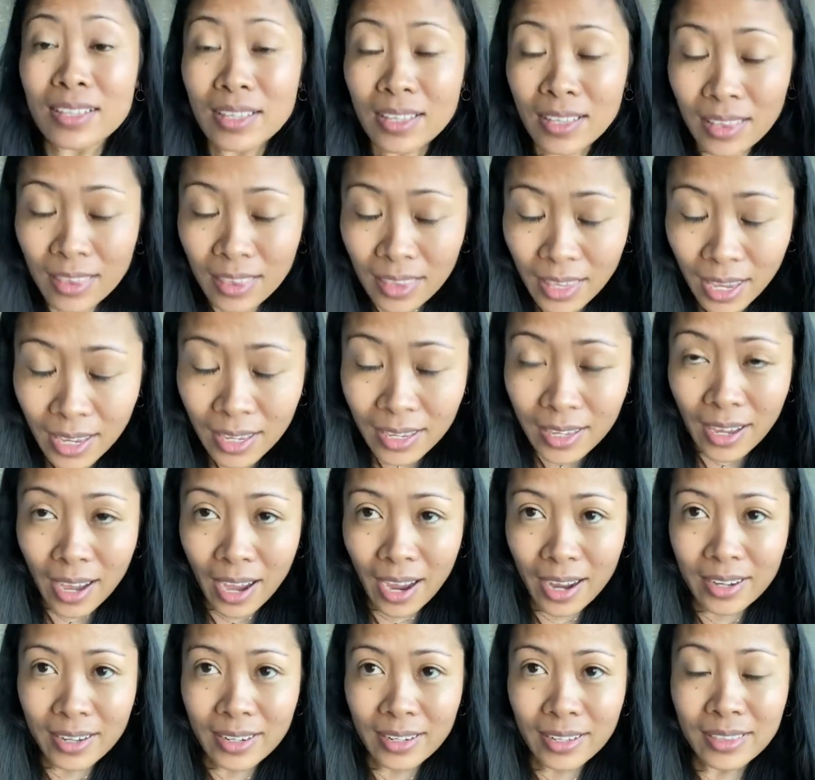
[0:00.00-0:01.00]
thank
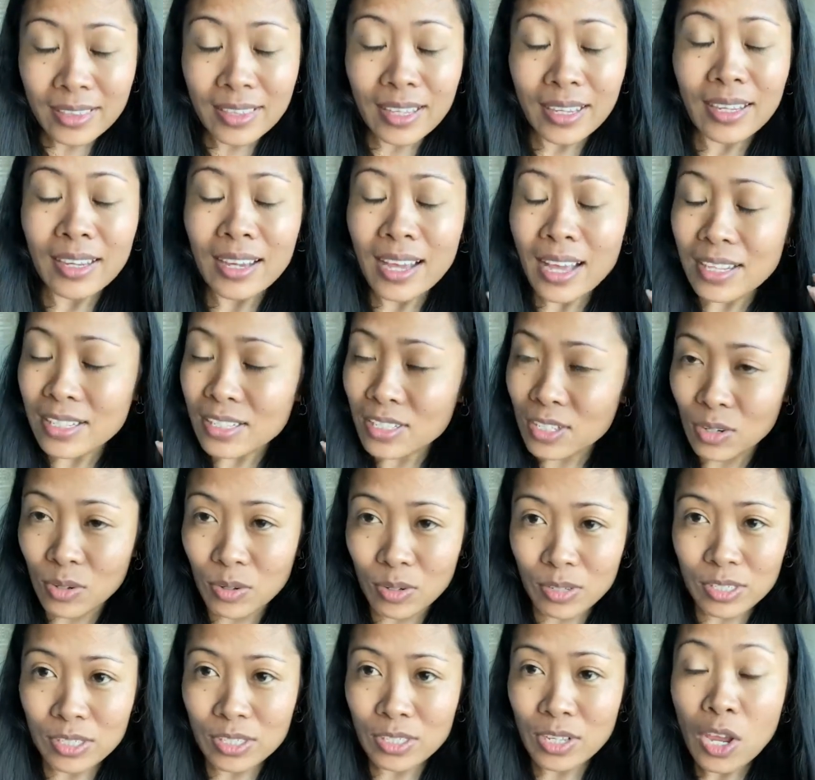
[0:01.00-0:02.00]
God the
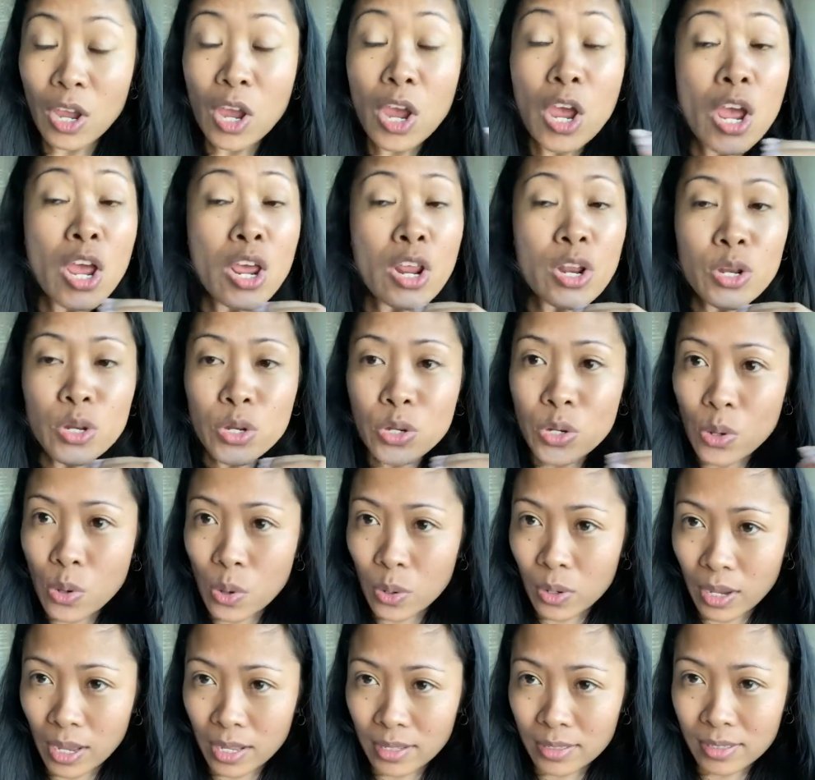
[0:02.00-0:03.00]
cancerous,
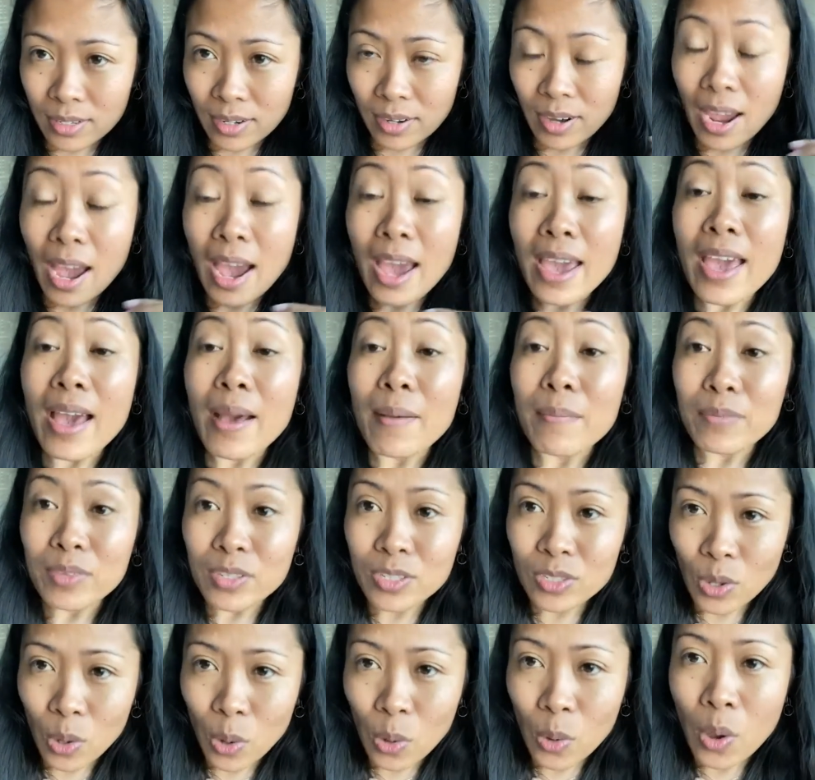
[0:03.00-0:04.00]
no cancer. I am
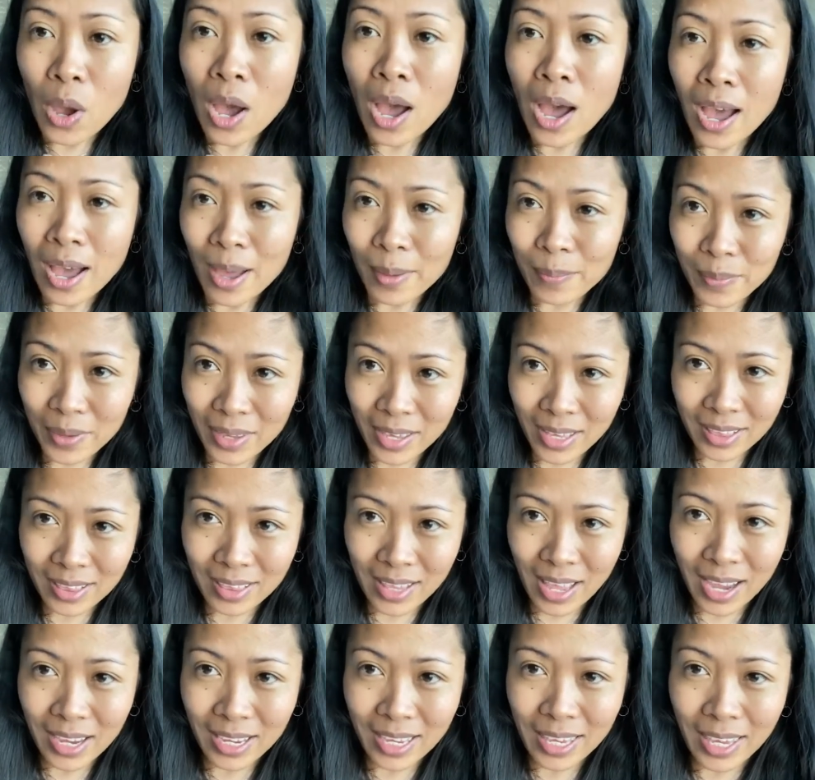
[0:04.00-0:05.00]
so happy and
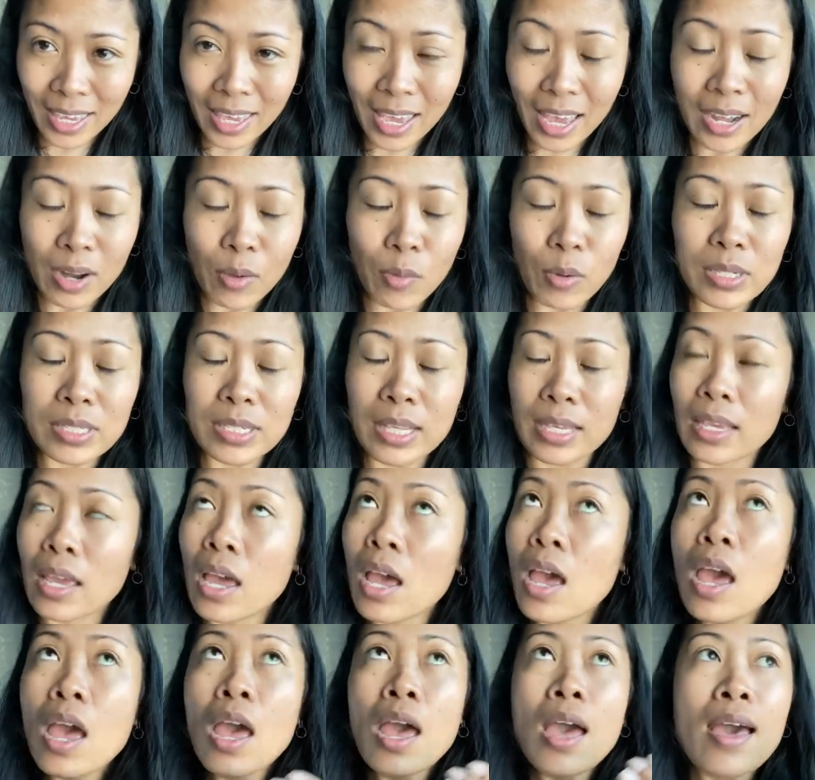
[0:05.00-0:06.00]
lucky, and I was like
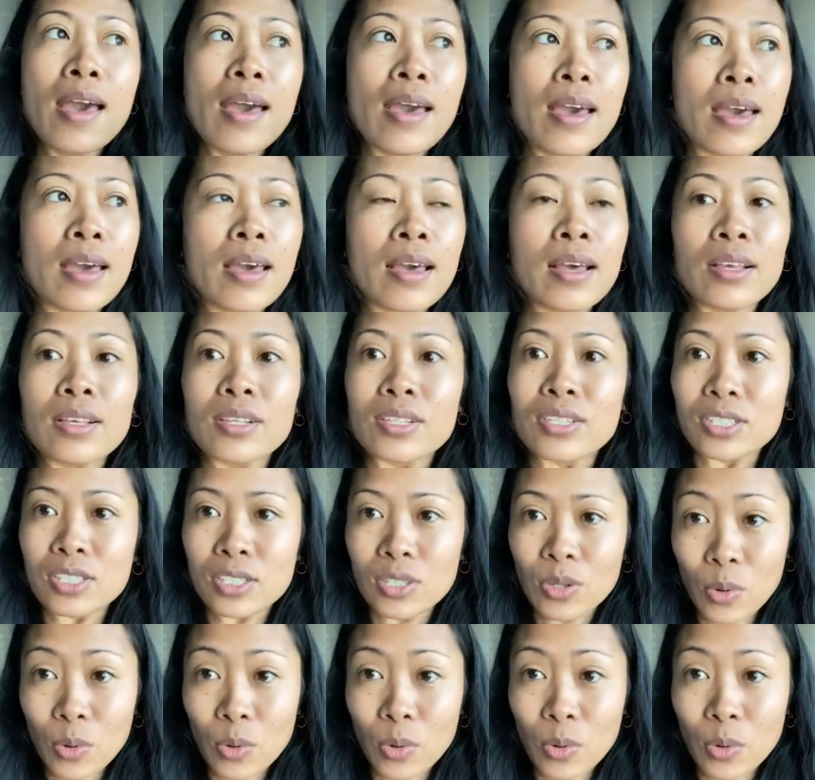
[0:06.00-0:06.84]
so